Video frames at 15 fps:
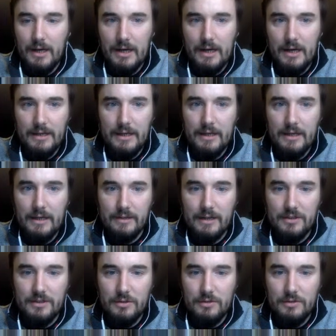Yeah,
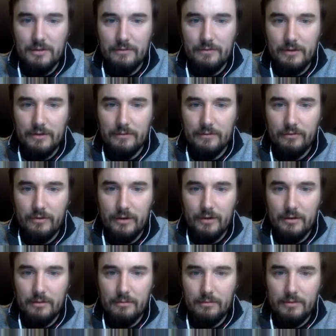not too different
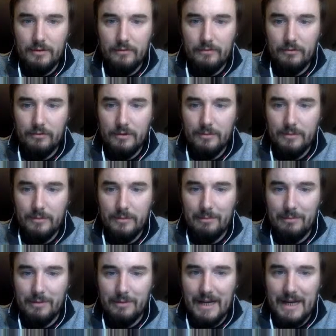from the Florida
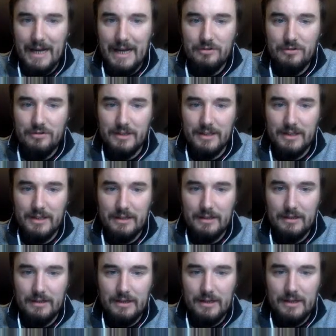map. And actually,
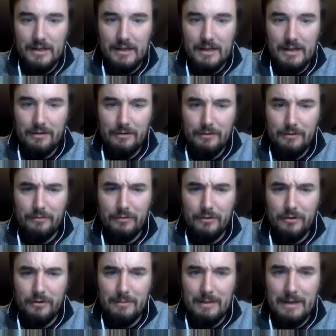I don't know if the
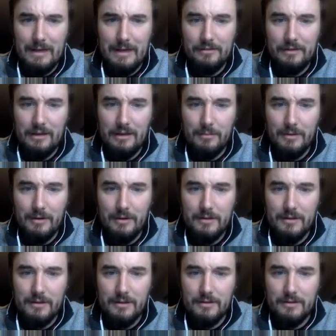Florida map had South
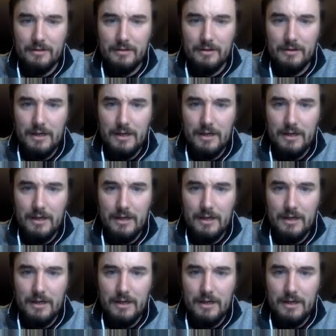American